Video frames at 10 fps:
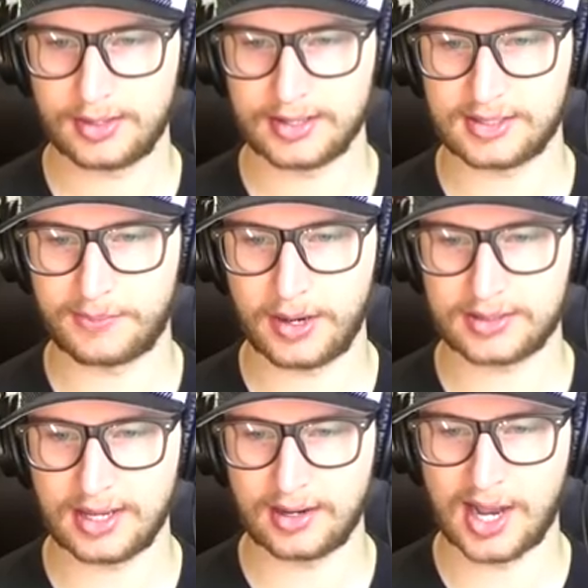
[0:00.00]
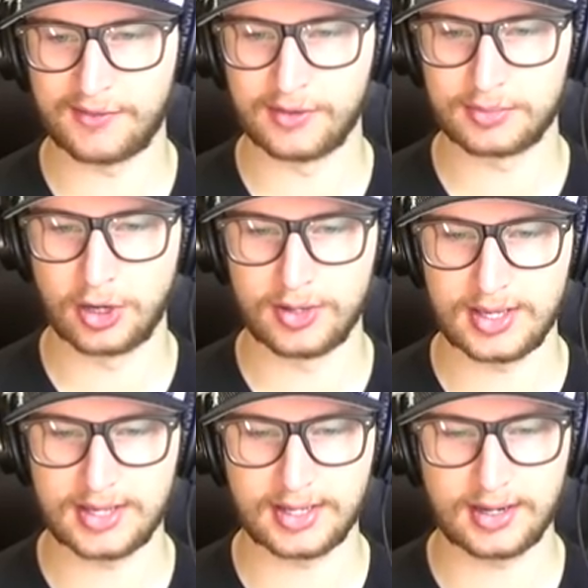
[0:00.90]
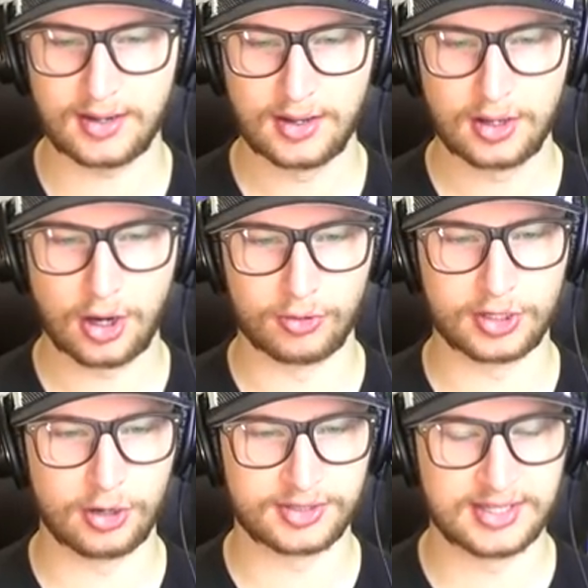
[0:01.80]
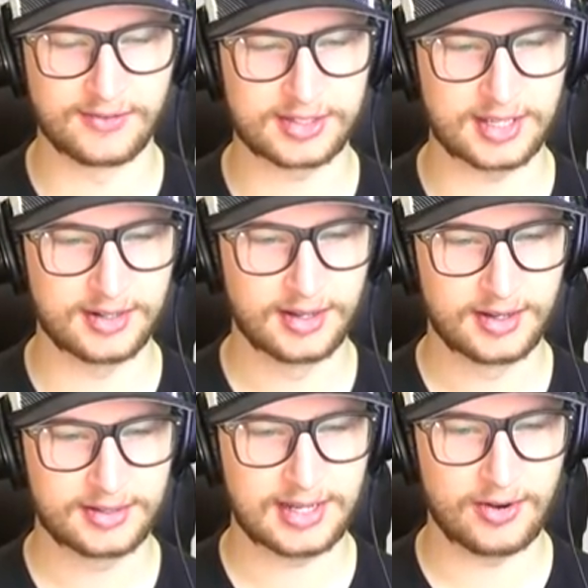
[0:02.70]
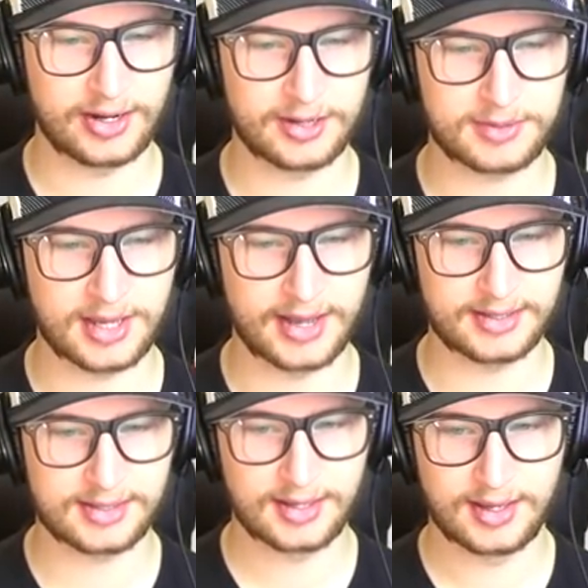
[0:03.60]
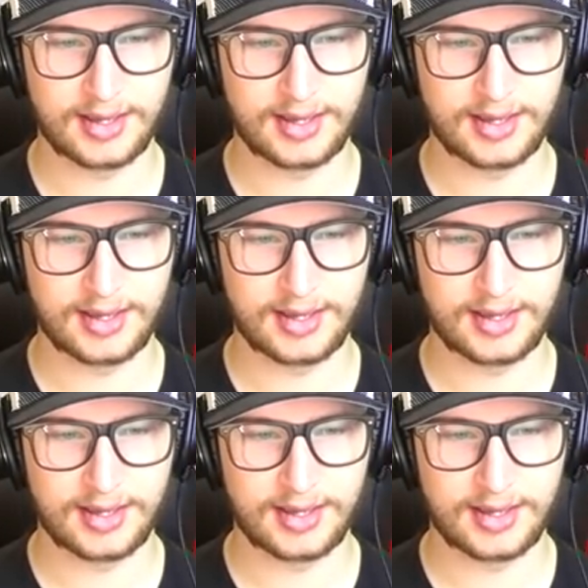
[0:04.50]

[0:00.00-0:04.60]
Gets the puck taken off of him. Cody Eakin, oh go, Severson, carrying it up the ice.